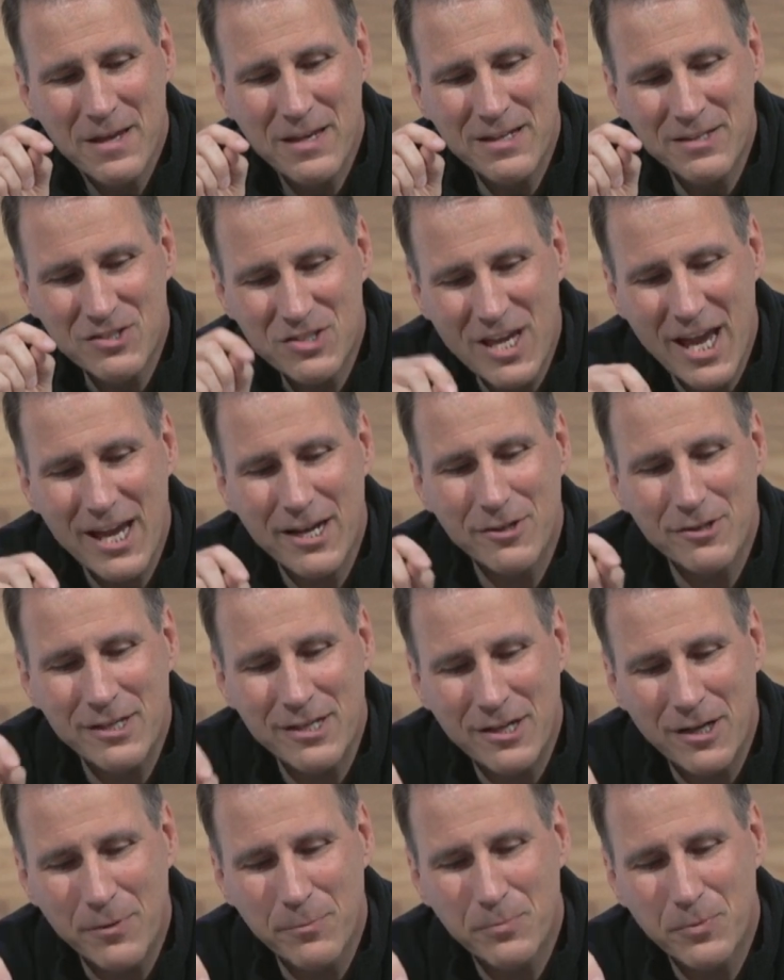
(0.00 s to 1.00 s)
integrity
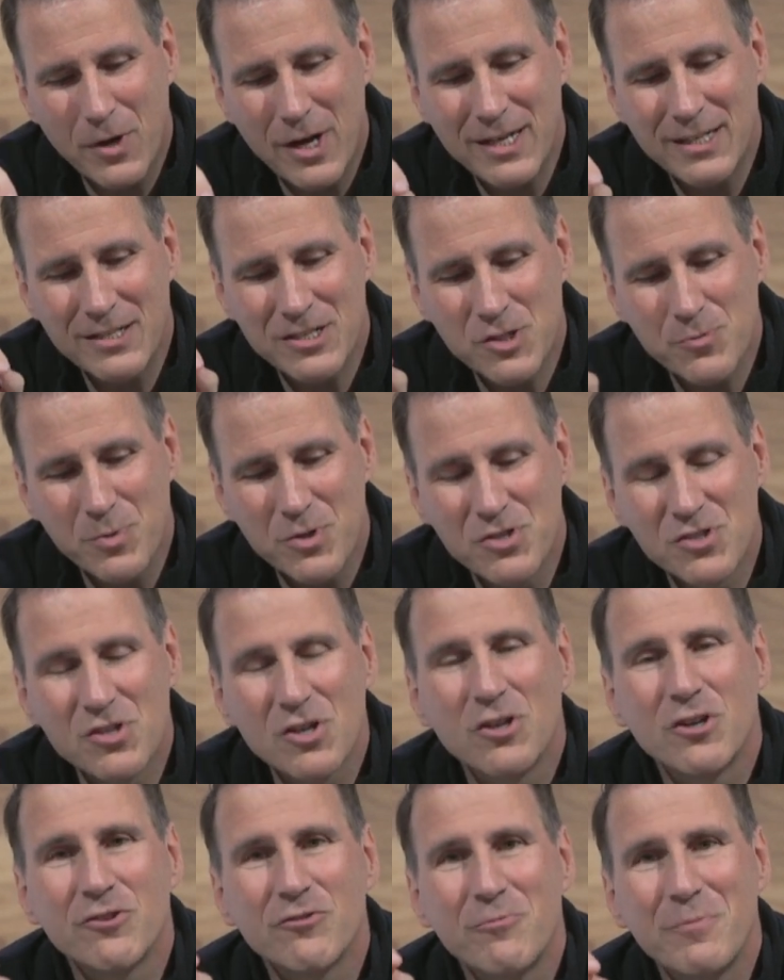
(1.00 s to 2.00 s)
and uprightness
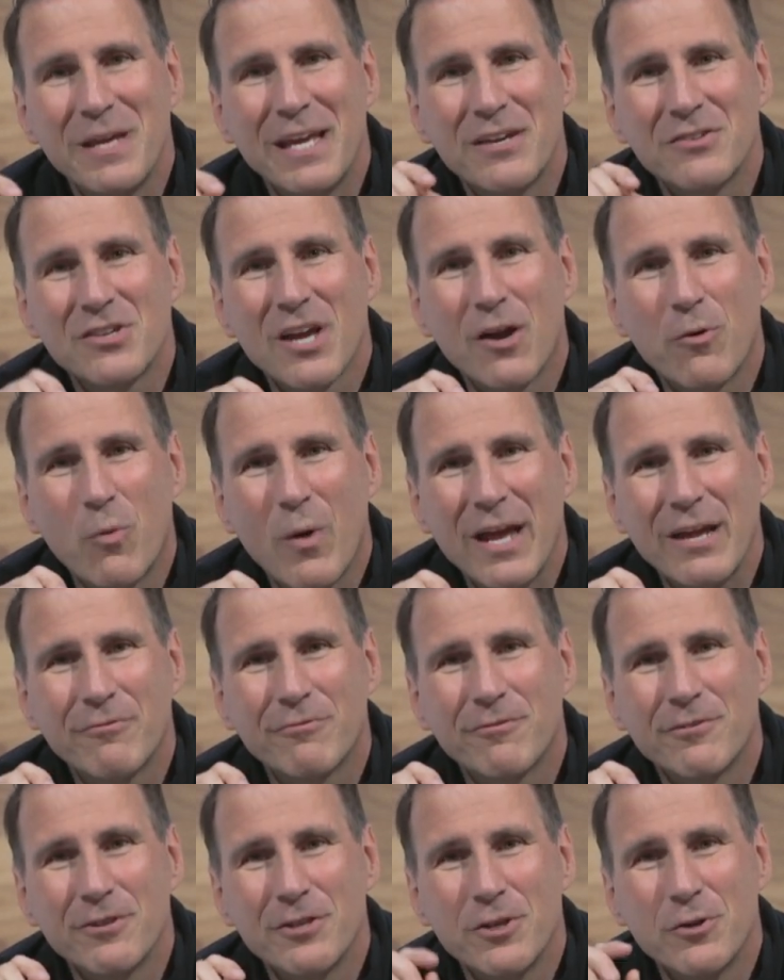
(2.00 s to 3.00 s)
preserve me as I wait
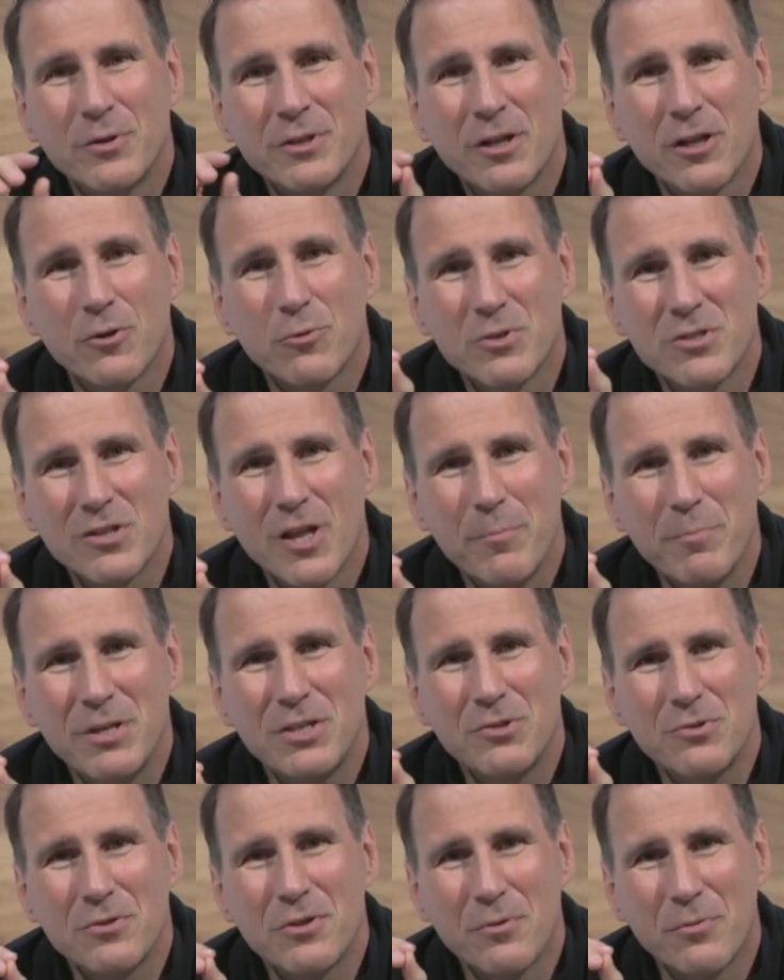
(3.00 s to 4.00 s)
for you. In other words, let me
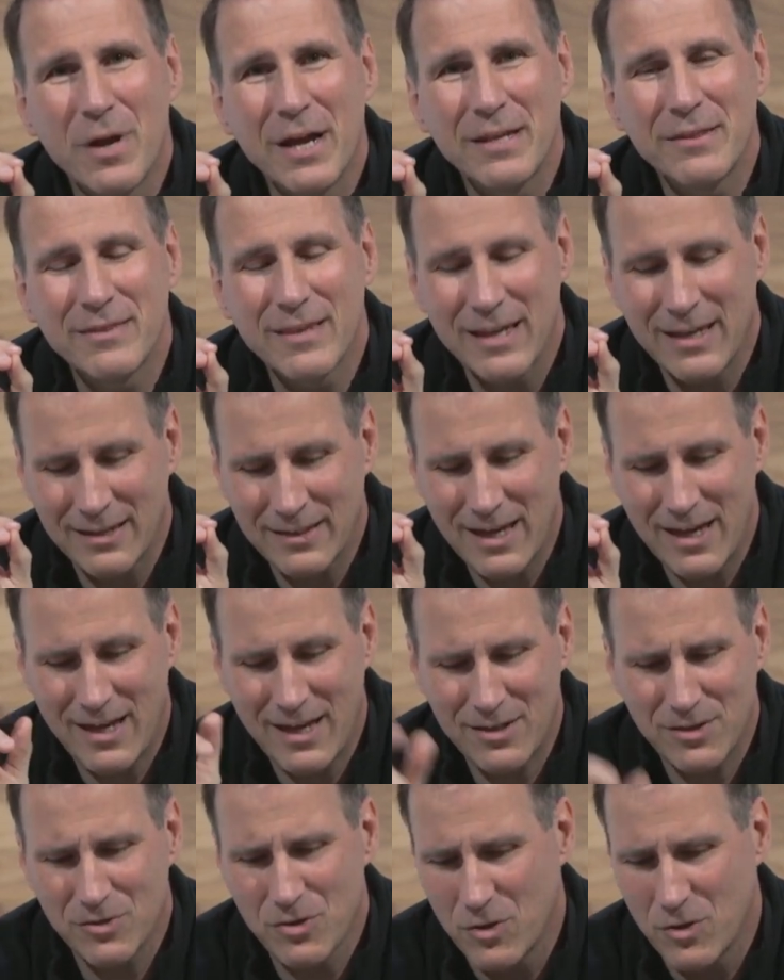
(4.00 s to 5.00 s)
do the right thing. I, I don't